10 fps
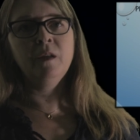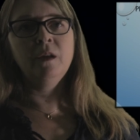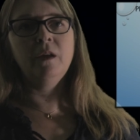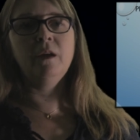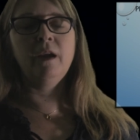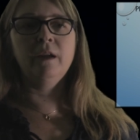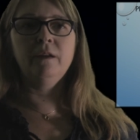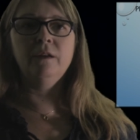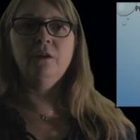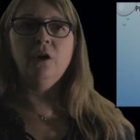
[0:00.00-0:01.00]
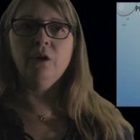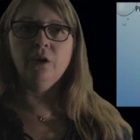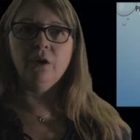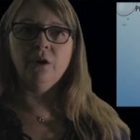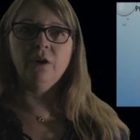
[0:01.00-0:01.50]
He handed
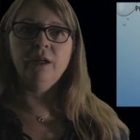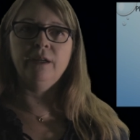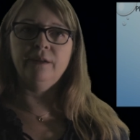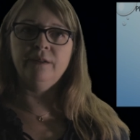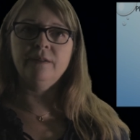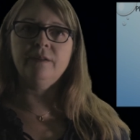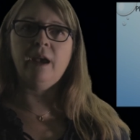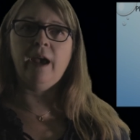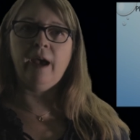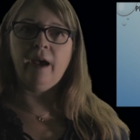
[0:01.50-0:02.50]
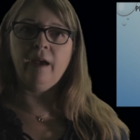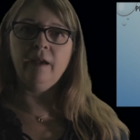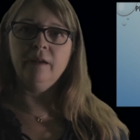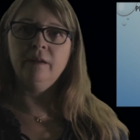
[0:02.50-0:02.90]
her his hat.